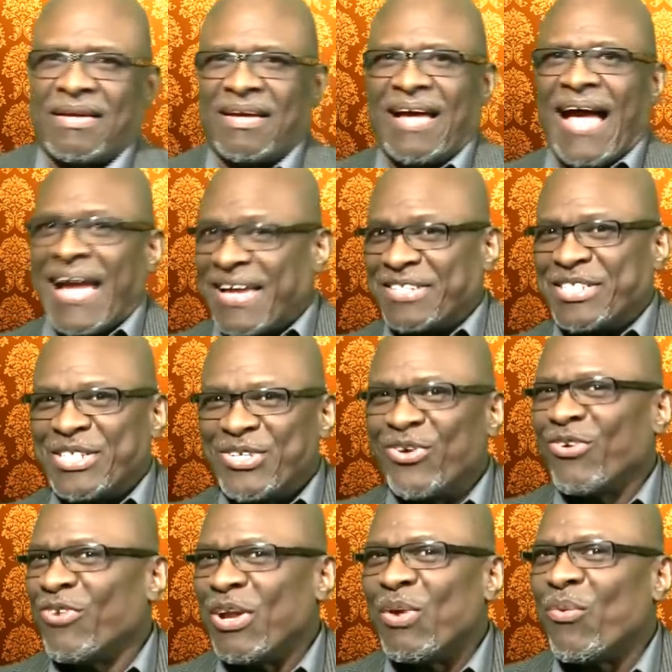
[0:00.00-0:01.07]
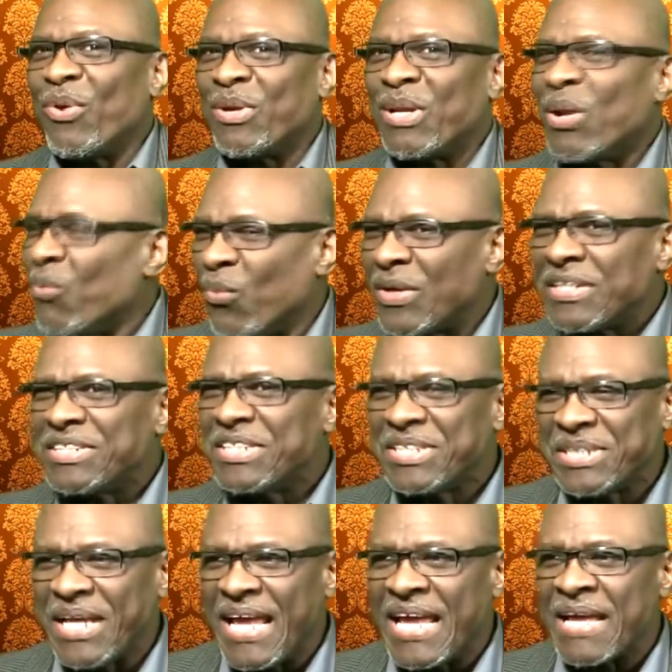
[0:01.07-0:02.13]
I could see you already wondering, what is he
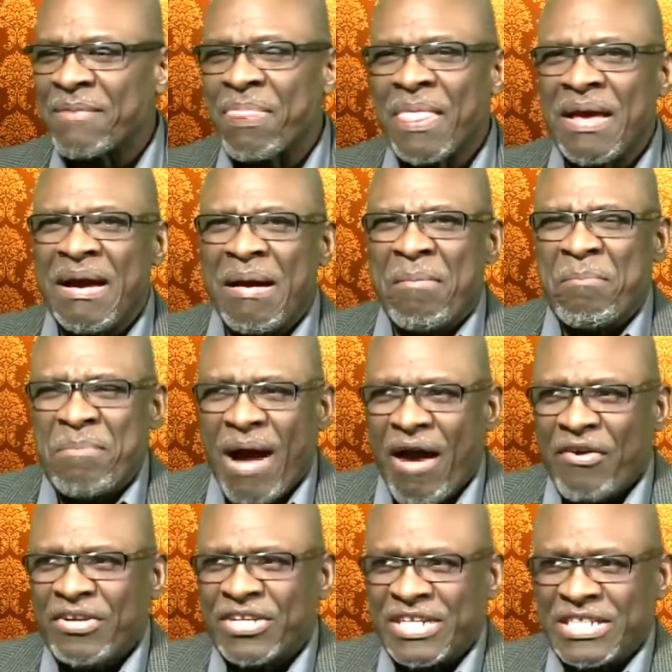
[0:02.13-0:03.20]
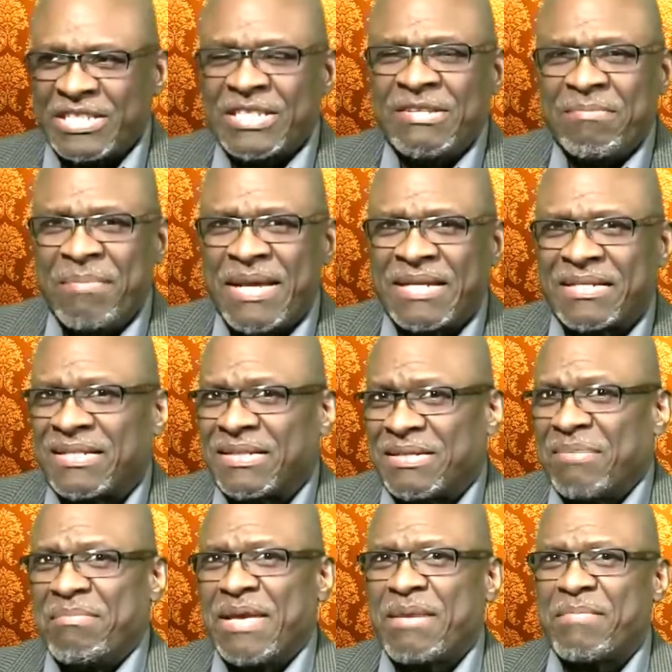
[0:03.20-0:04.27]
saying? Marriage isn't meant
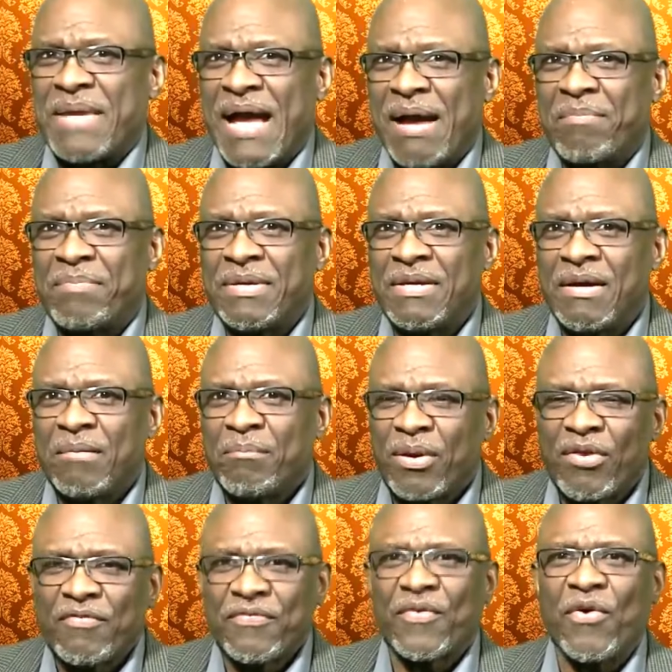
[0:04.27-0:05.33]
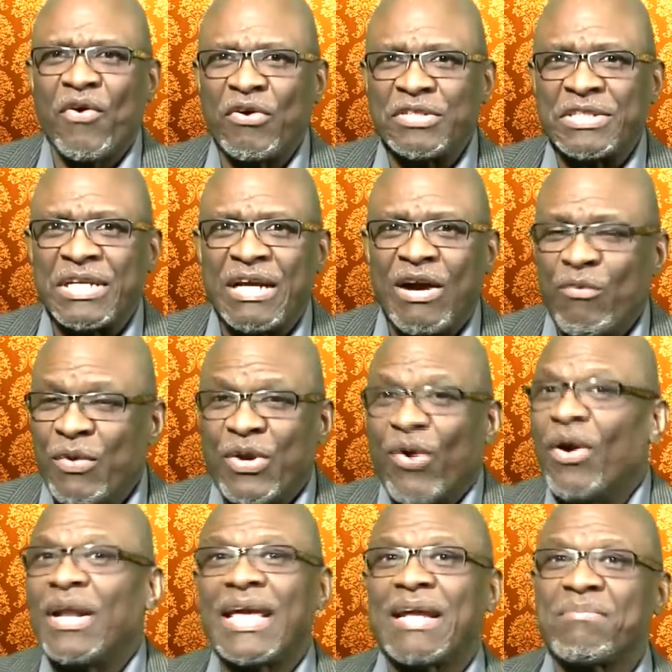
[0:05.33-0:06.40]
to make me happy? But of course, we
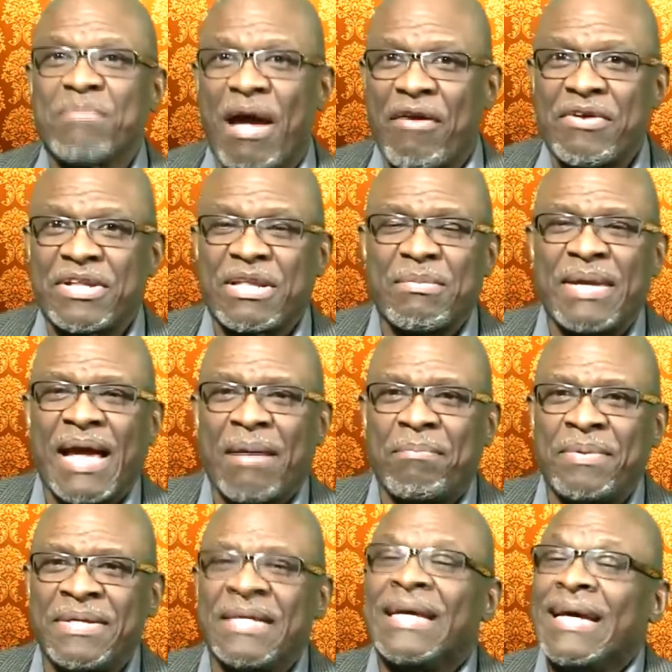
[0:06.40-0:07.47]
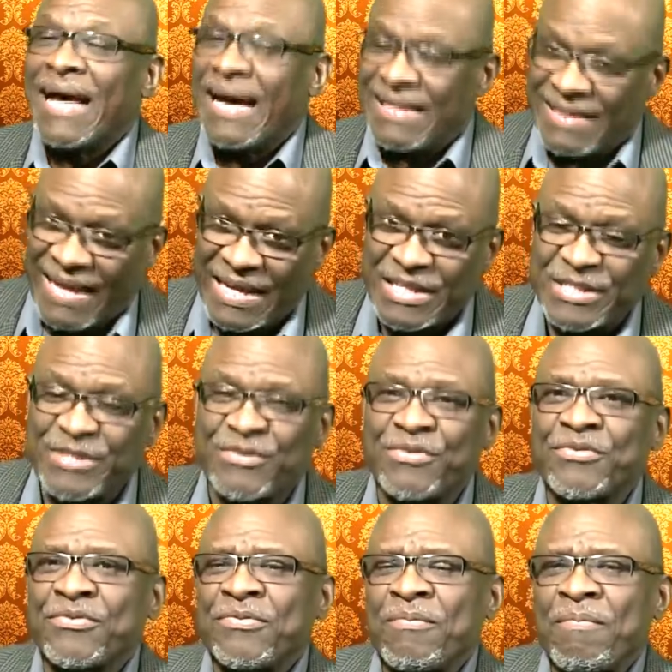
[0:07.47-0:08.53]
all get married to be happy. That is
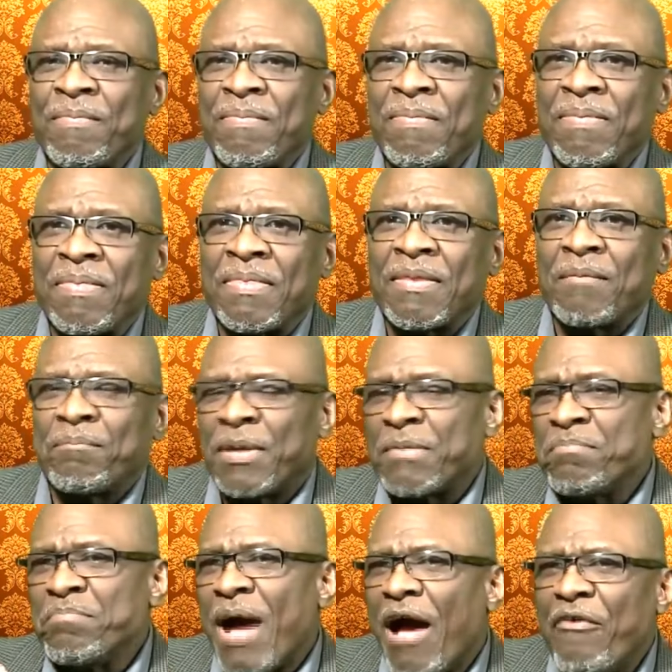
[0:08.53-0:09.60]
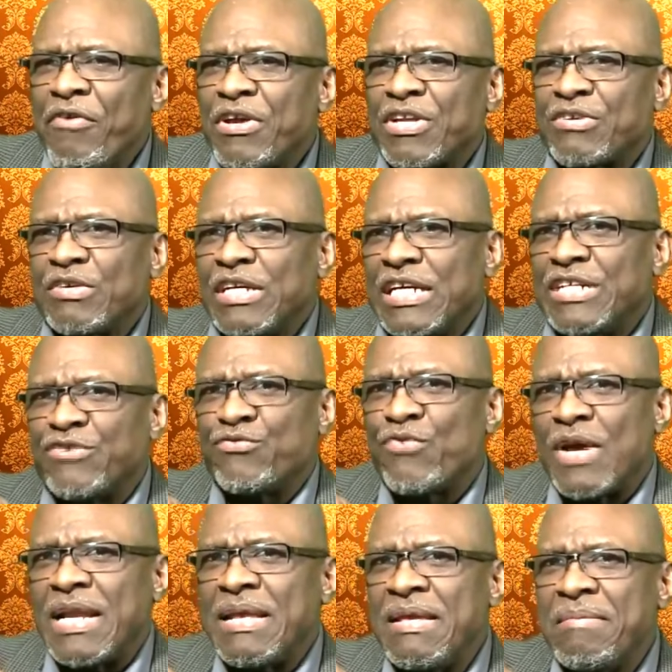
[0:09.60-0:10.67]
true. But marriage is
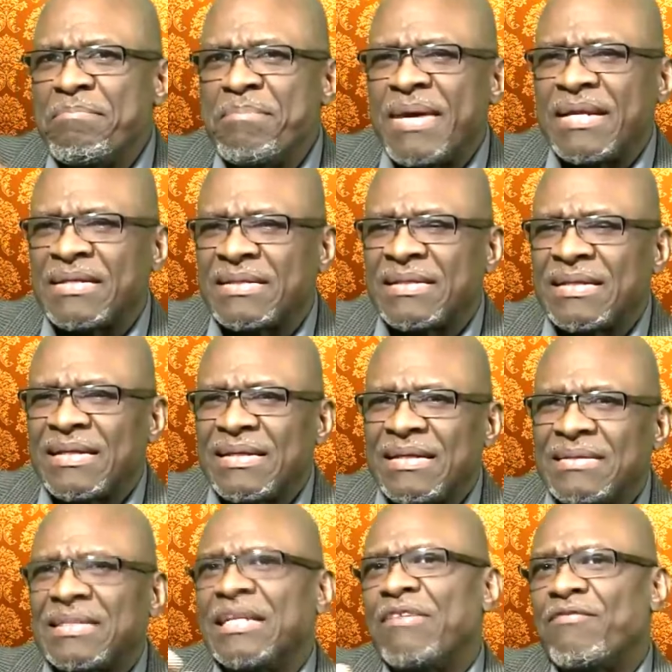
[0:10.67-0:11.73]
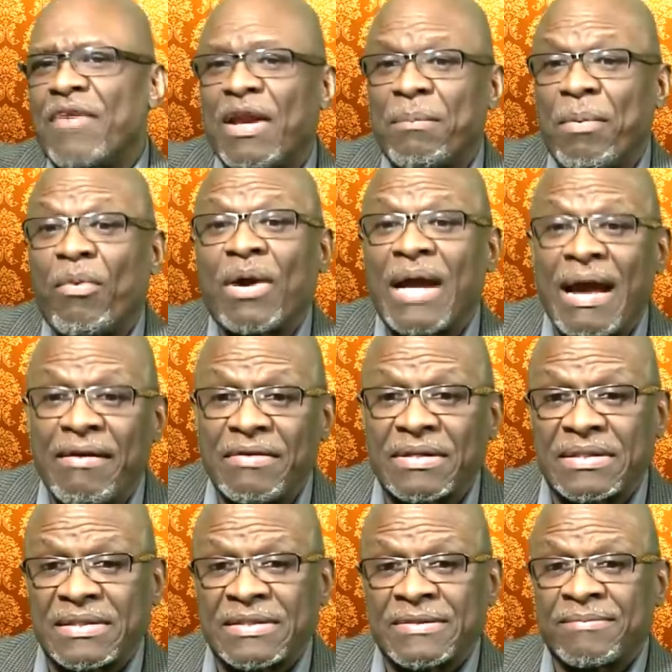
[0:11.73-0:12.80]
really meant to develop our
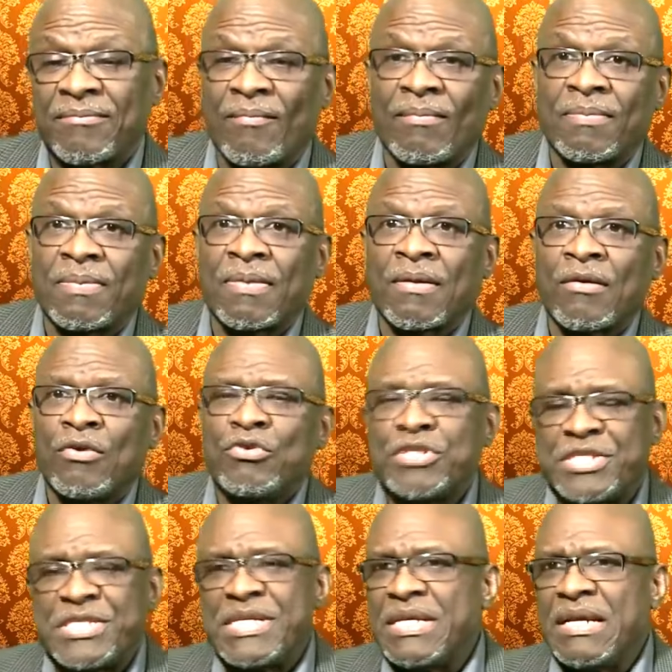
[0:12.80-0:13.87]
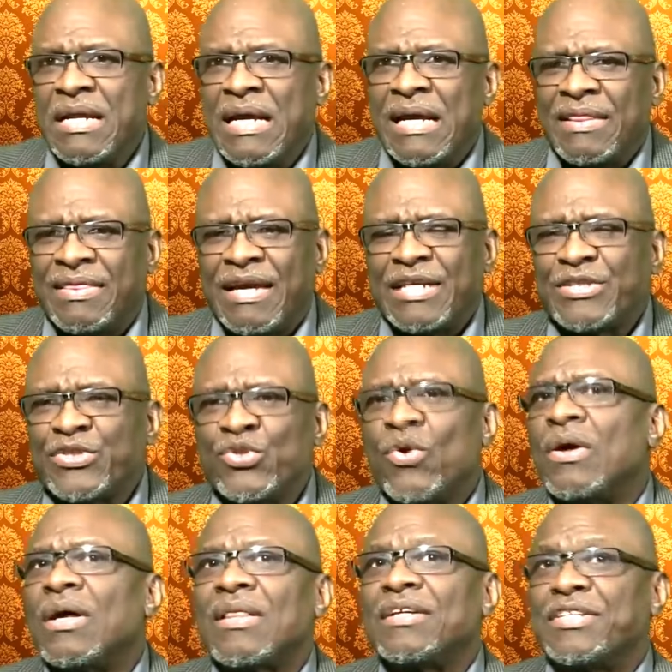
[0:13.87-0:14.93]
character. You see, there is
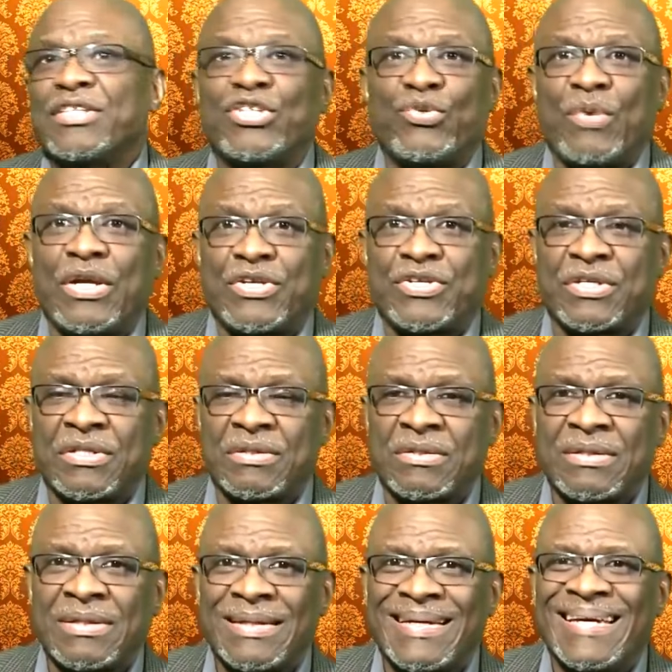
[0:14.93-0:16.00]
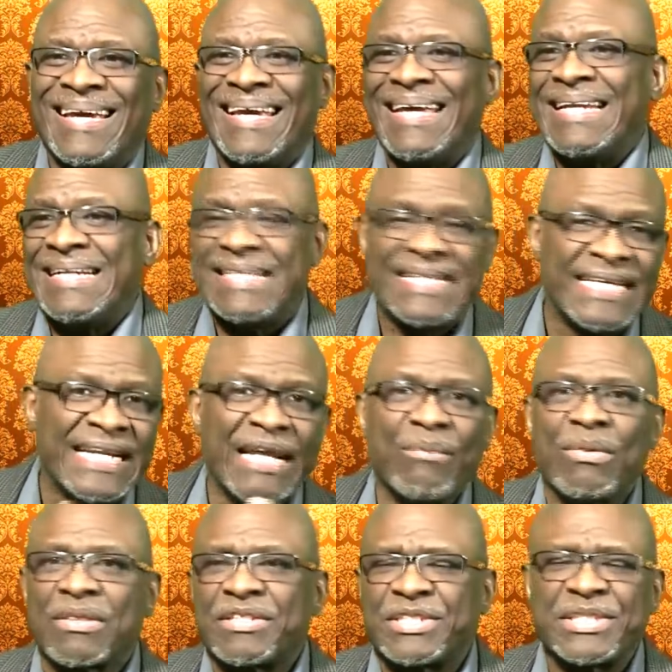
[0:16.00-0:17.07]
no other situation in
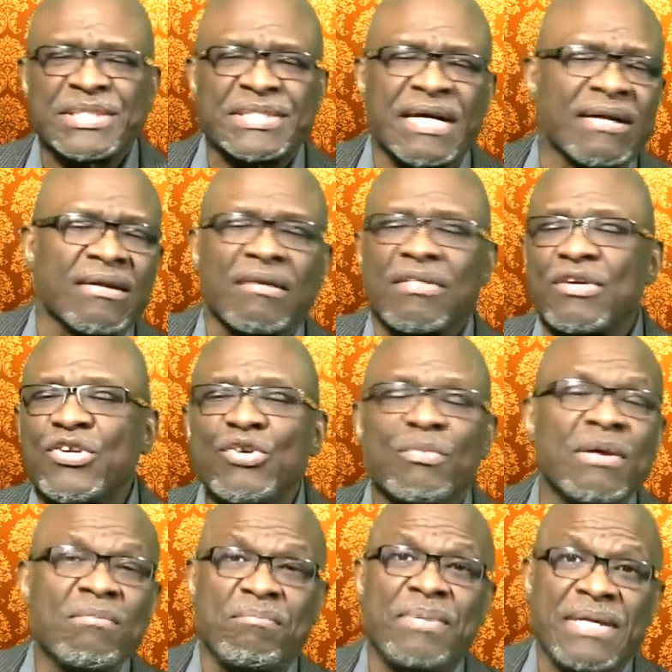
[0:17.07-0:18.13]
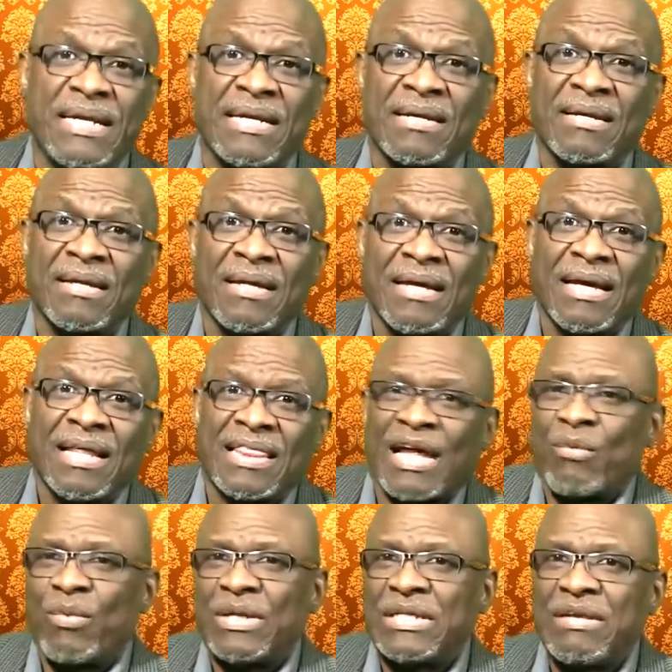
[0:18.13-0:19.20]
dealing with another human being
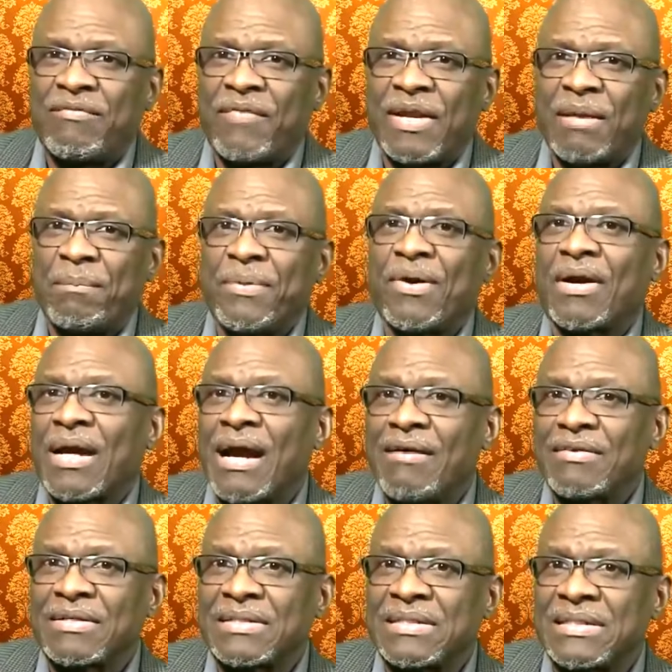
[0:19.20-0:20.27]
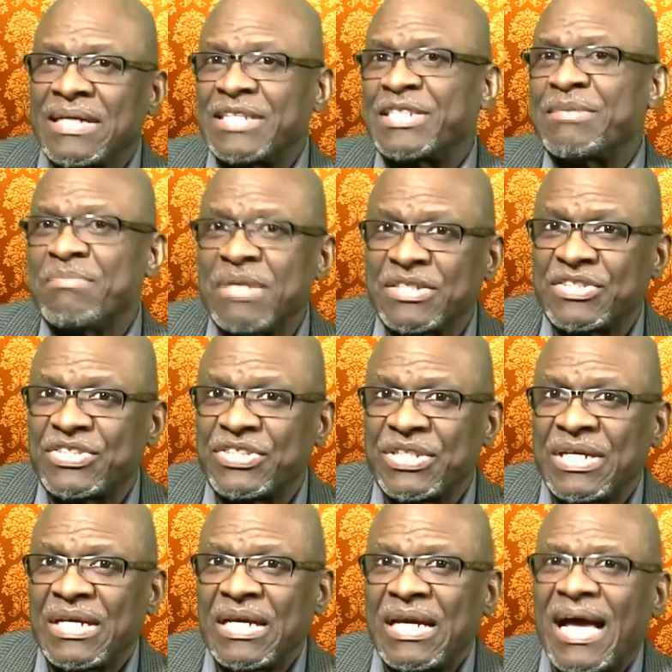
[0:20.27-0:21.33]
that will develop your character as
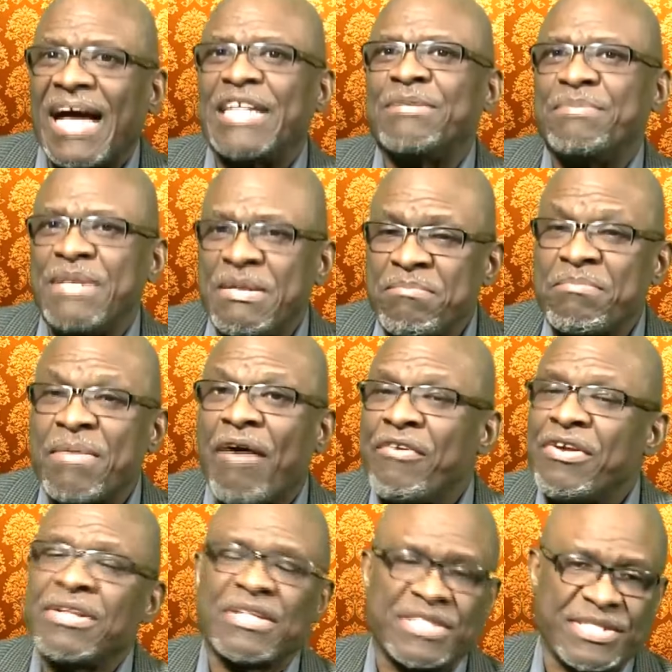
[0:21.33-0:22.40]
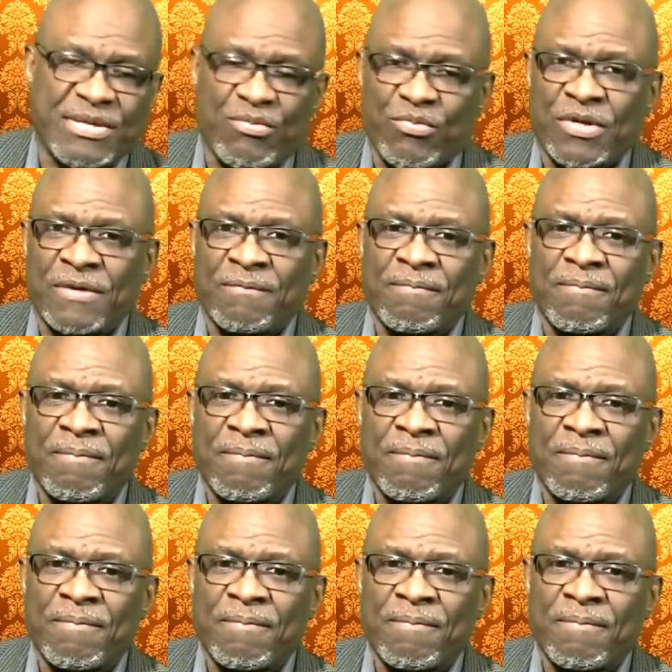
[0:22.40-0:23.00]
much as being married to someone.